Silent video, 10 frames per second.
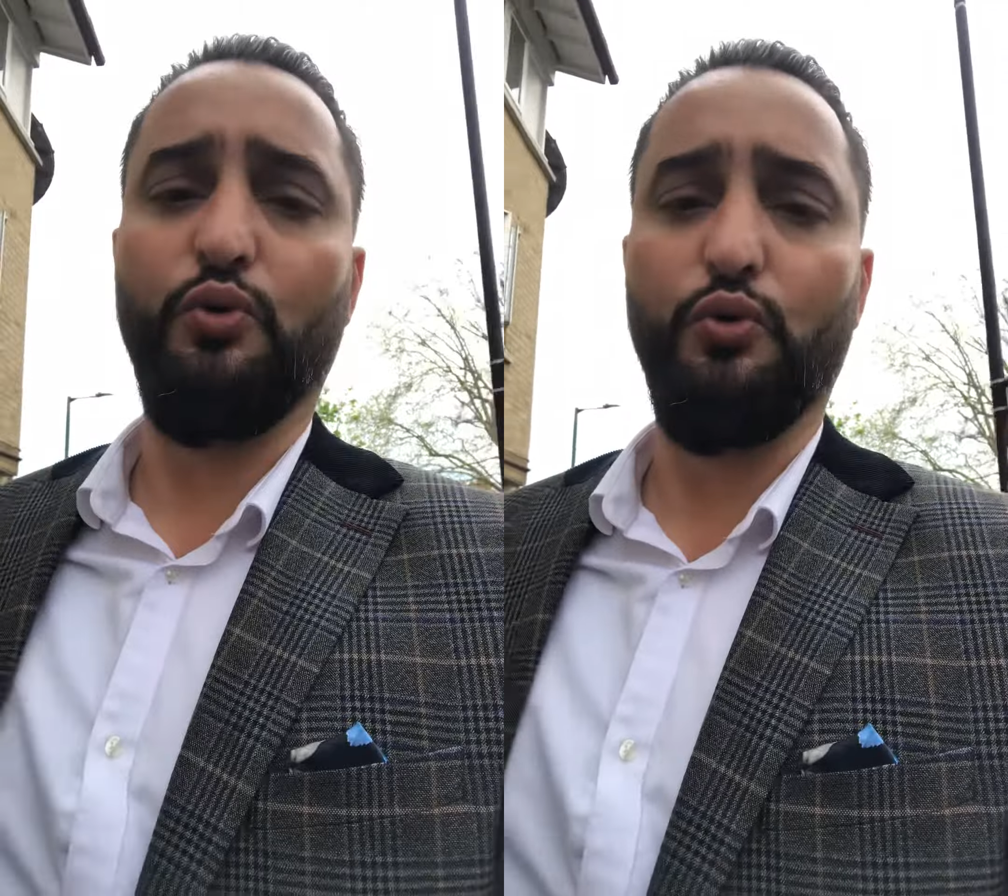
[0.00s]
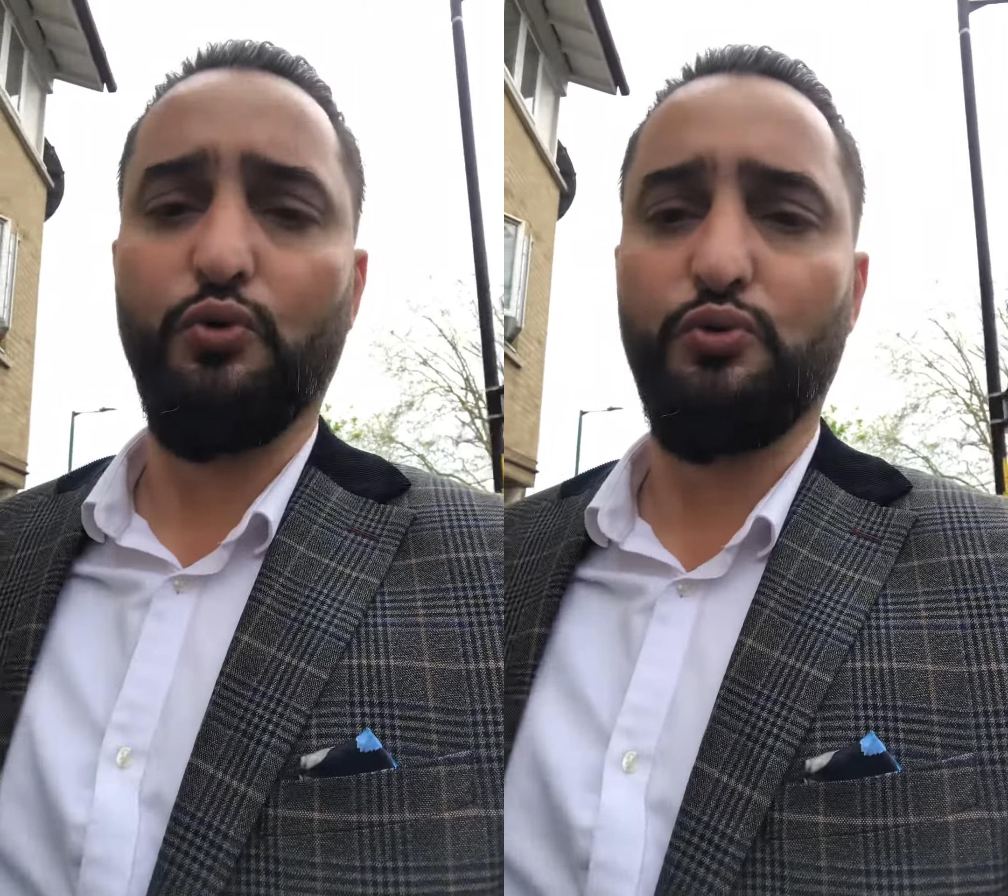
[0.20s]

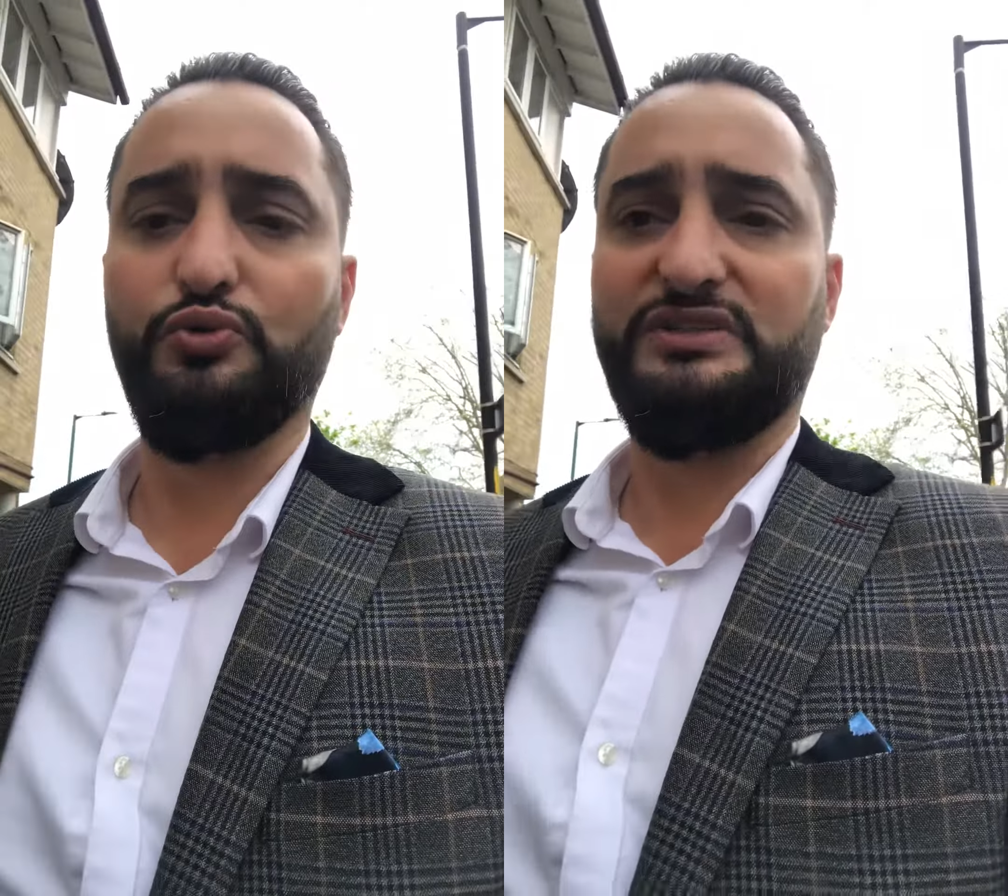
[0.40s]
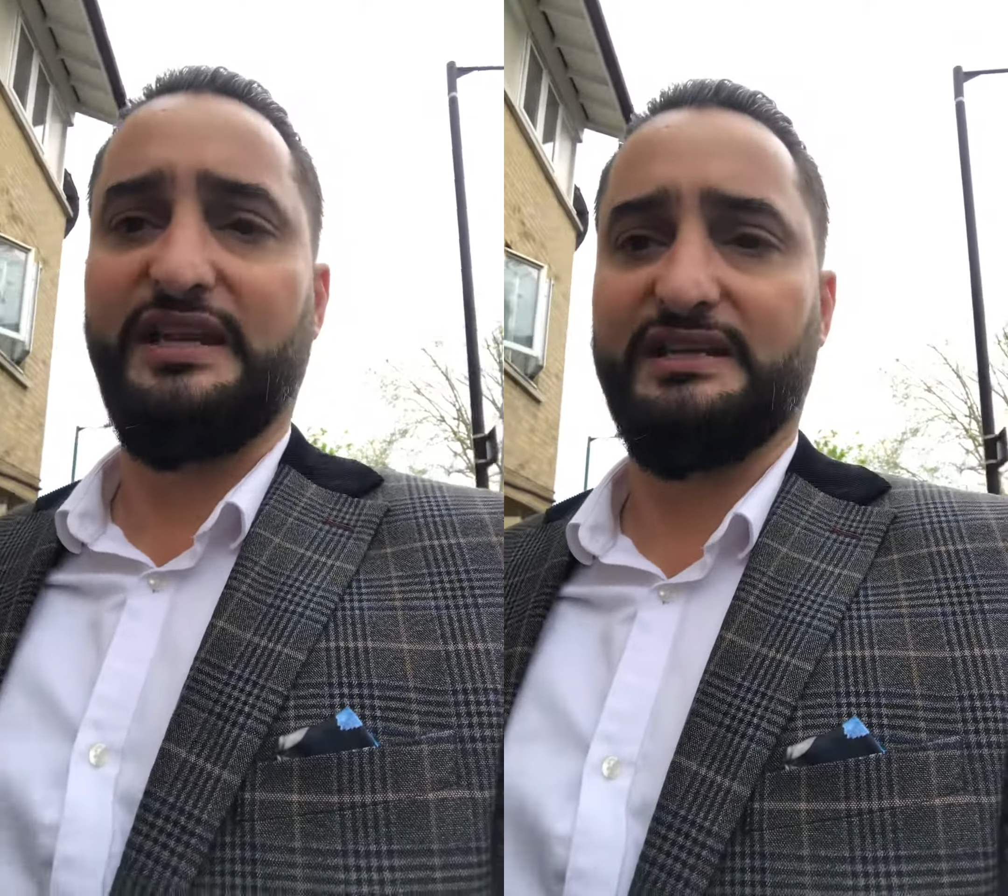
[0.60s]
all
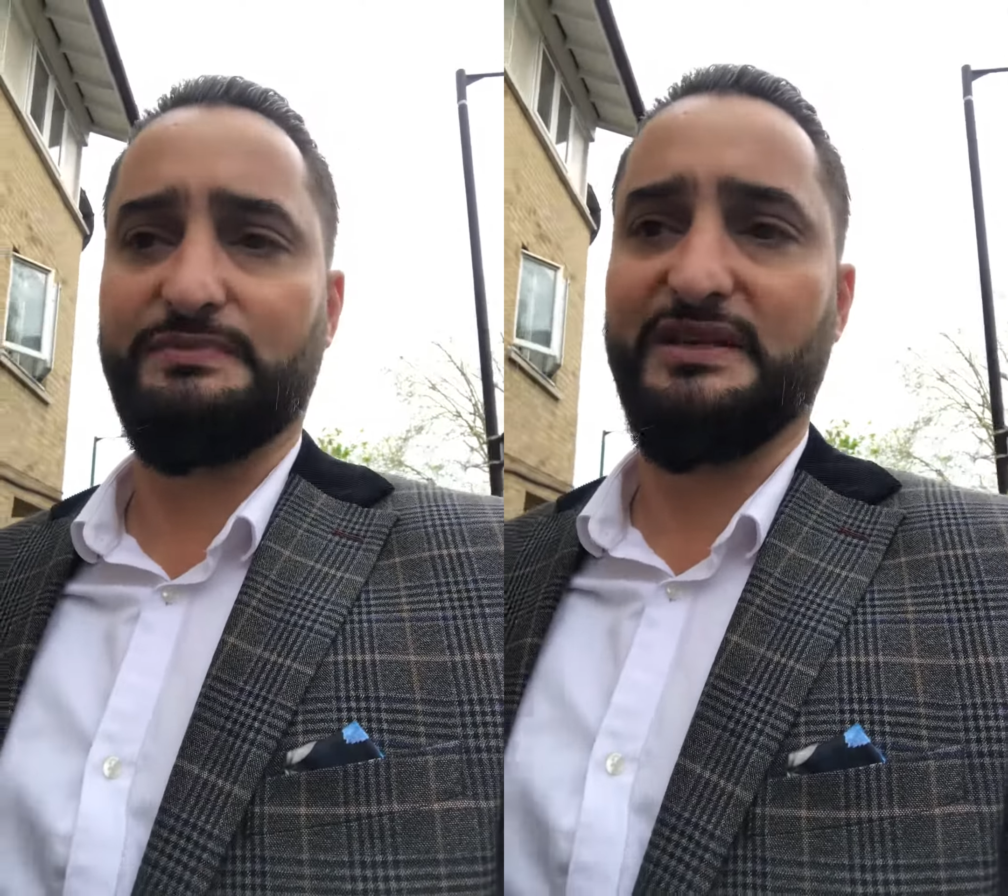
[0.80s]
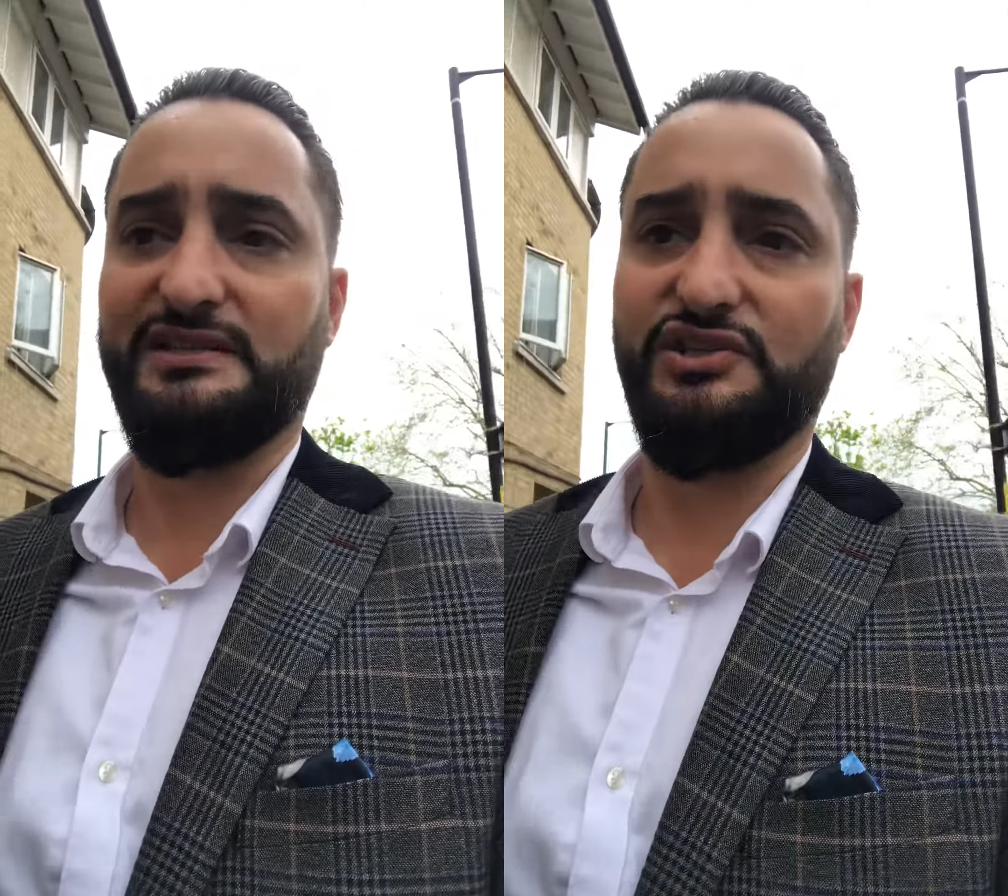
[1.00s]
text
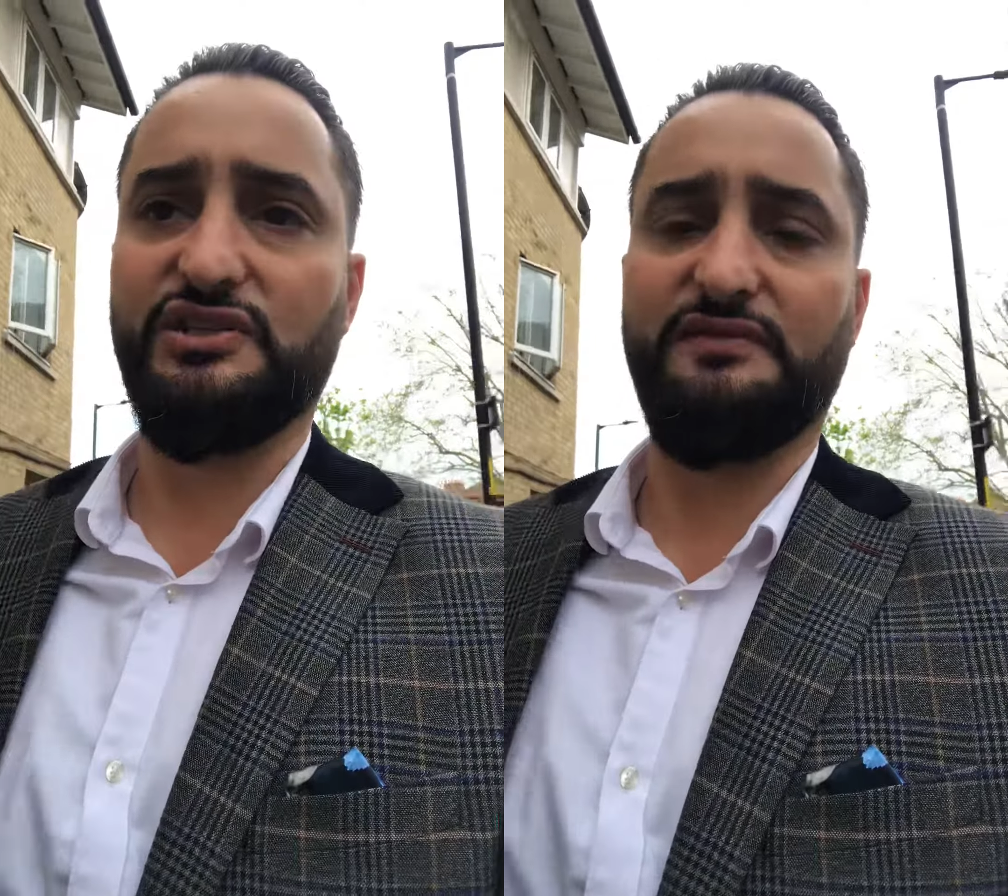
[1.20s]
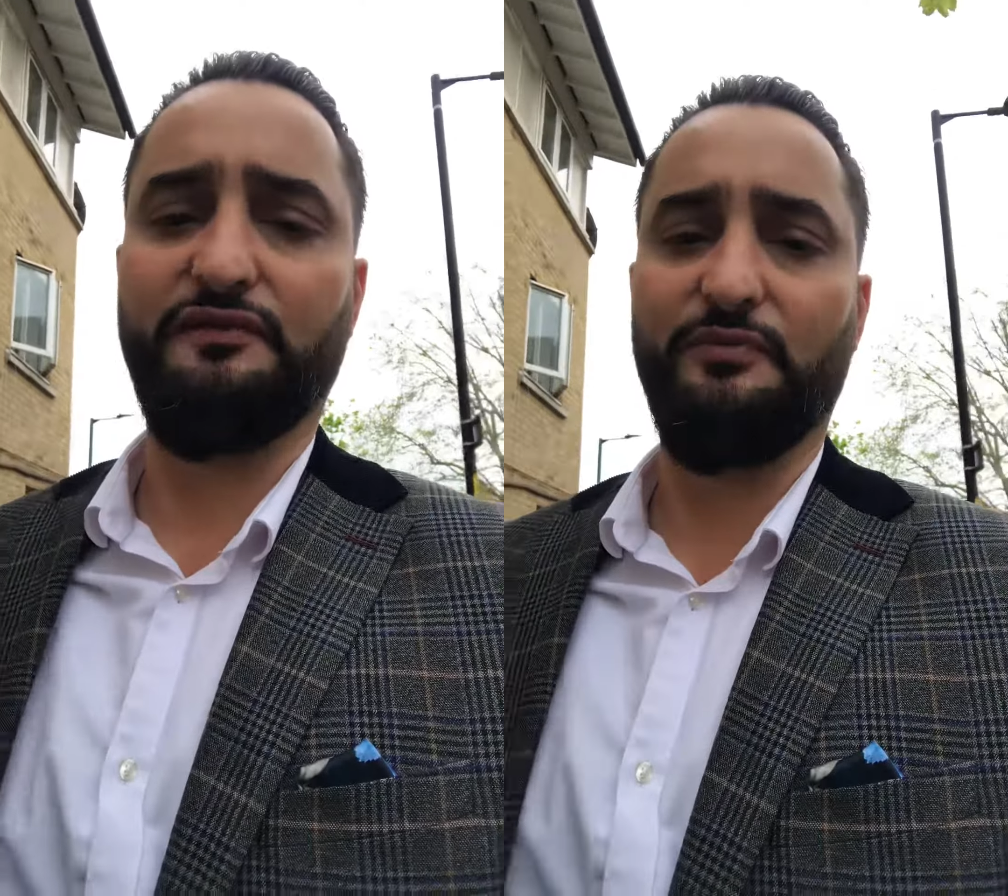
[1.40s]

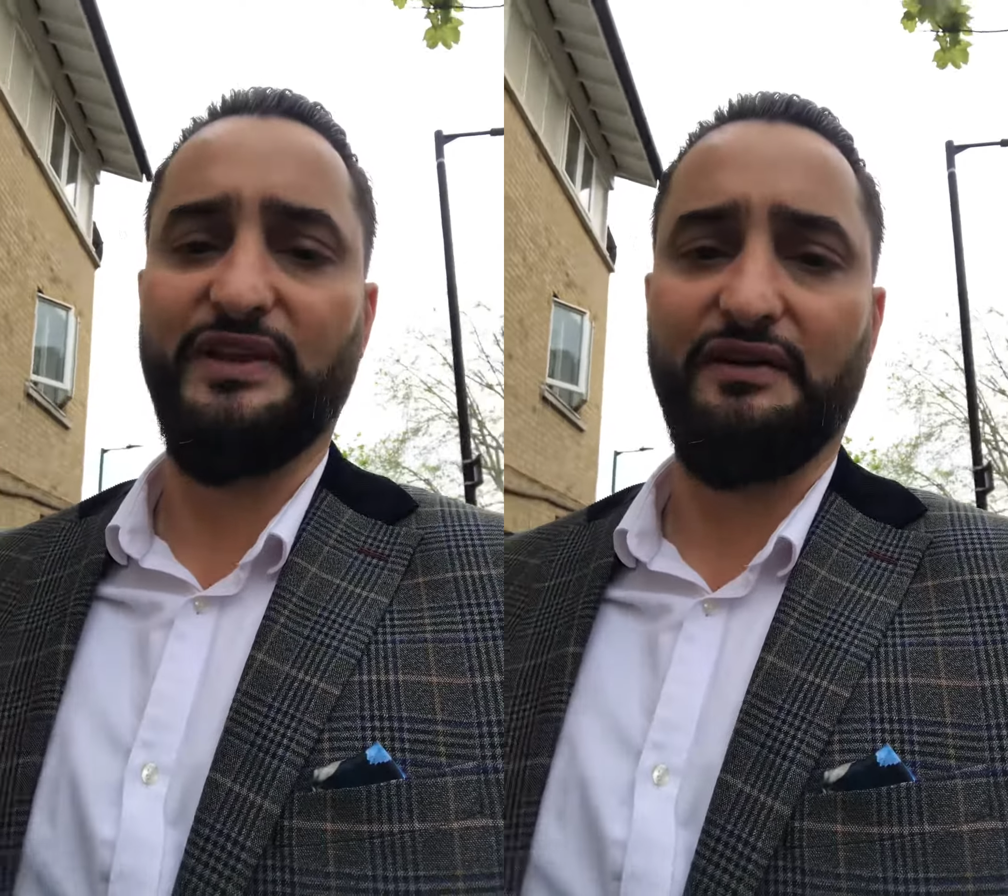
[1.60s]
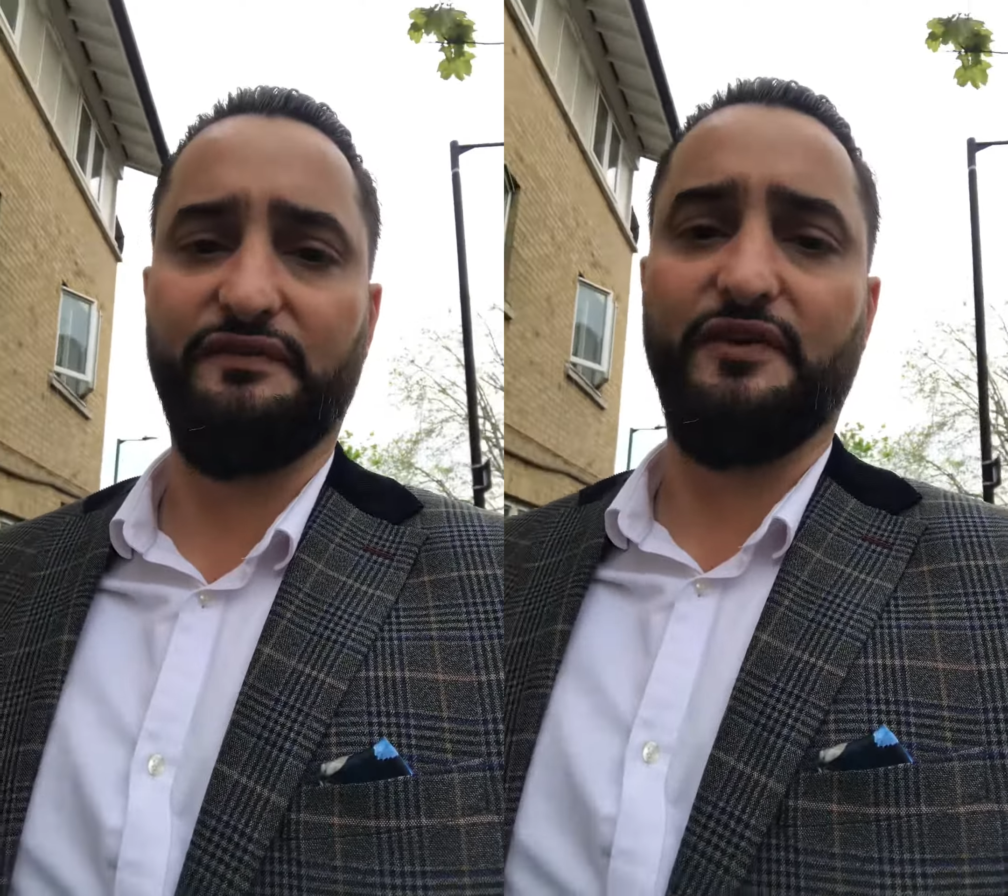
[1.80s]
messages from
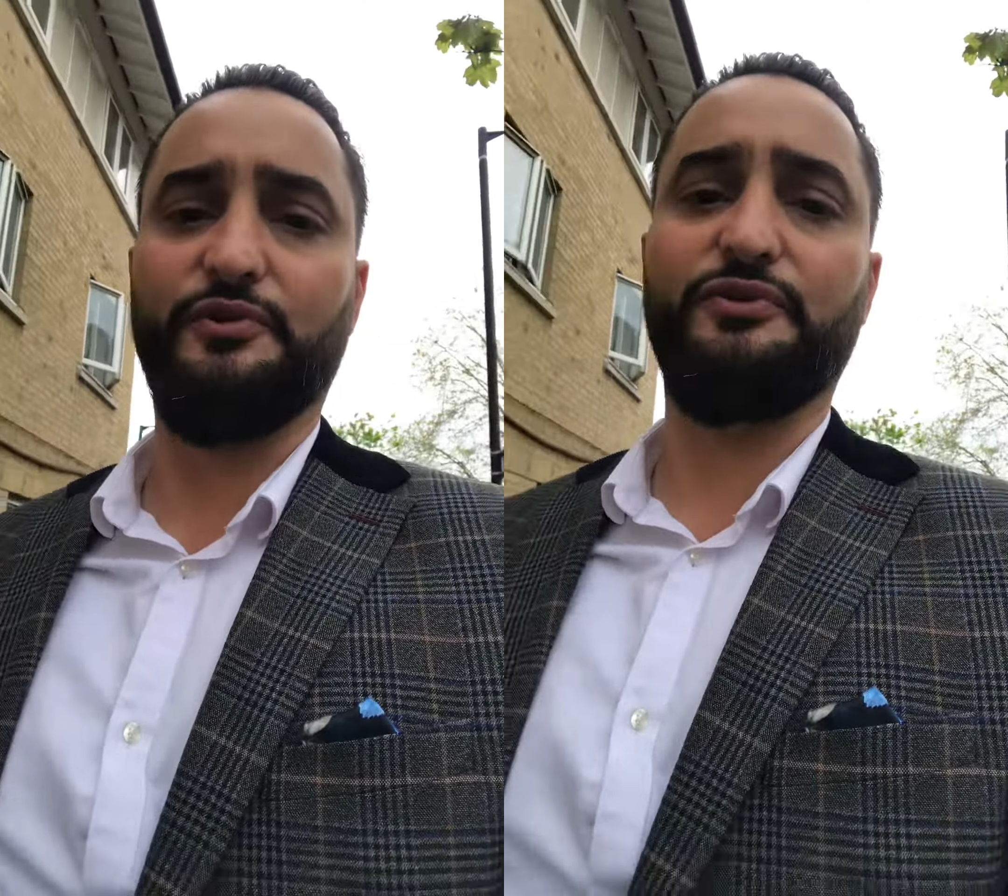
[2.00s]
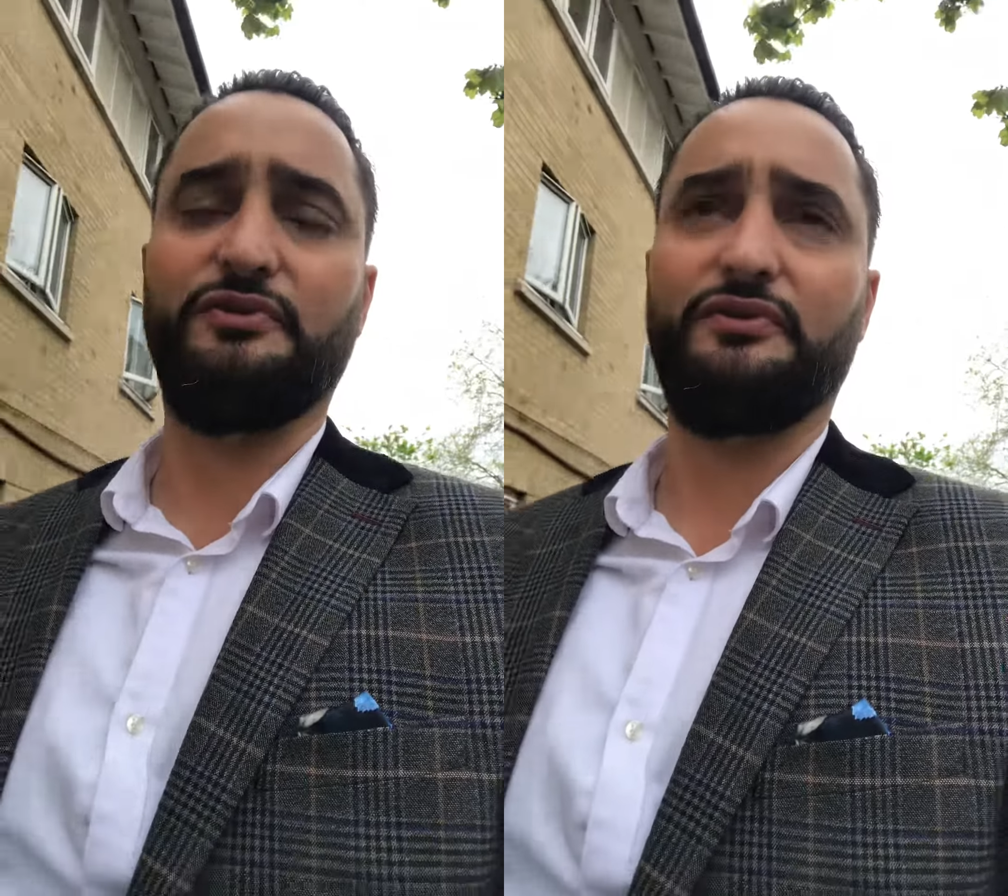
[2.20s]
that phone,